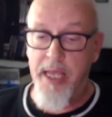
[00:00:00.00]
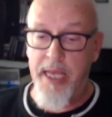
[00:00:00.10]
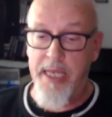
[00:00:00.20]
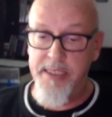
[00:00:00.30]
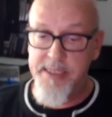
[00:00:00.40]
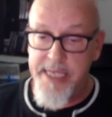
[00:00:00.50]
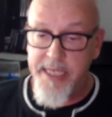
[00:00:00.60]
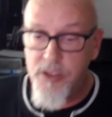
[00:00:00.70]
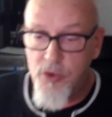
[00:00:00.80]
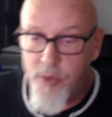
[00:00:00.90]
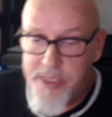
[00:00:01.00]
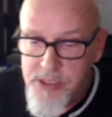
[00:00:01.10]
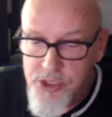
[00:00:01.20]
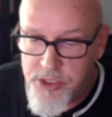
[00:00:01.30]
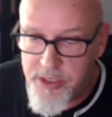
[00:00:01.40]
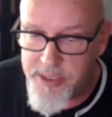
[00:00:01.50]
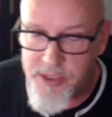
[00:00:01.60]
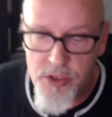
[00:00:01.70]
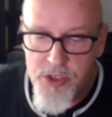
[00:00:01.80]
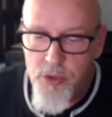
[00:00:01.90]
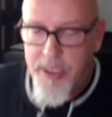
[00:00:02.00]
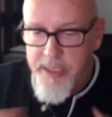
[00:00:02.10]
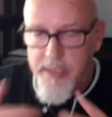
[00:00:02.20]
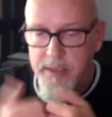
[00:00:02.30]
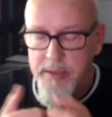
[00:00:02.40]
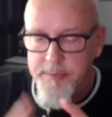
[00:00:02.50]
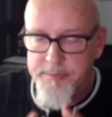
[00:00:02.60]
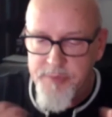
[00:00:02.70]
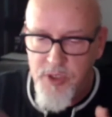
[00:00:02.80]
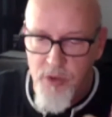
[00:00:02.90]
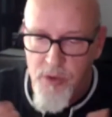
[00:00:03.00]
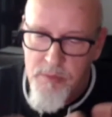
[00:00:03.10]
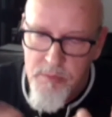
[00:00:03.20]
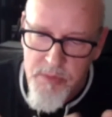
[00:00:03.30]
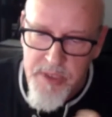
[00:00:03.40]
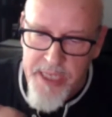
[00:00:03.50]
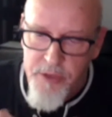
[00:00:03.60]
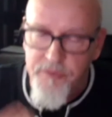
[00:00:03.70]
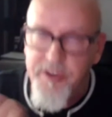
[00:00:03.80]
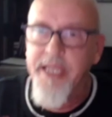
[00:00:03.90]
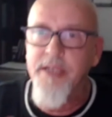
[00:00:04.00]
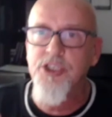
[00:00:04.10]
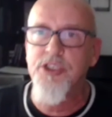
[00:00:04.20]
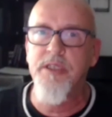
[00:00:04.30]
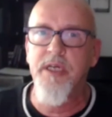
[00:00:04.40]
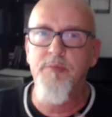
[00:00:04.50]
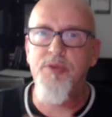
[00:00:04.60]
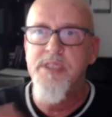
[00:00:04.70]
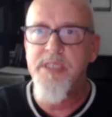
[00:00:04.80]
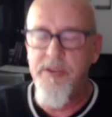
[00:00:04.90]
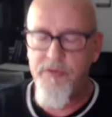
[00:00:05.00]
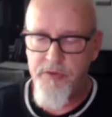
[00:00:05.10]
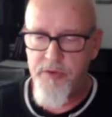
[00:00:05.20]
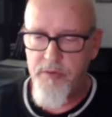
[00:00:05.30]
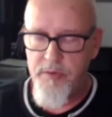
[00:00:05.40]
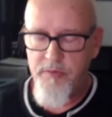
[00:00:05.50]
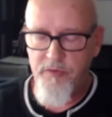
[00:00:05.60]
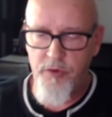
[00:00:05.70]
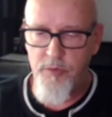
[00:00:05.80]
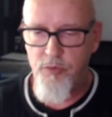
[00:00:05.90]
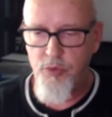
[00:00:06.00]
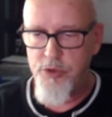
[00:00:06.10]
And the second question is also like a kind of tension I perceived from what